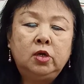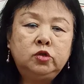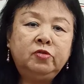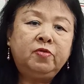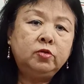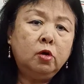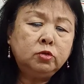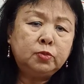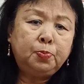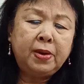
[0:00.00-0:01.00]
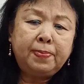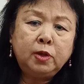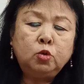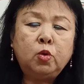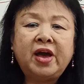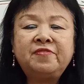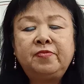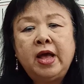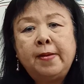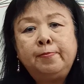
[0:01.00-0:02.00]
So for those people who have
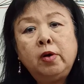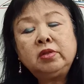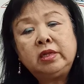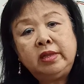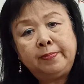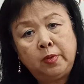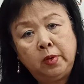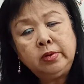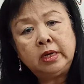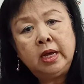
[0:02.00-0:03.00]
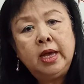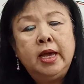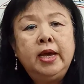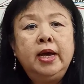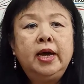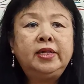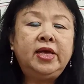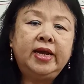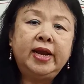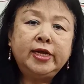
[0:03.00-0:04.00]
bought the book,
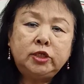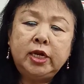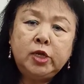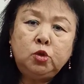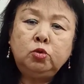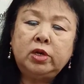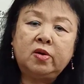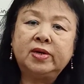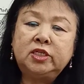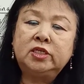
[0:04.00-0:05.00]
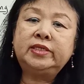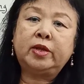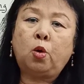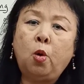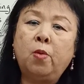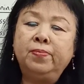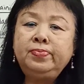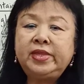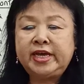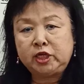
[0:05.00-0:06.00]
they can actually do the questions at
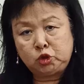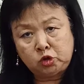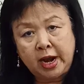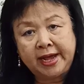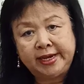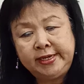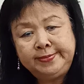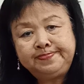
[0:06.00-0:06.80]
home. They can try,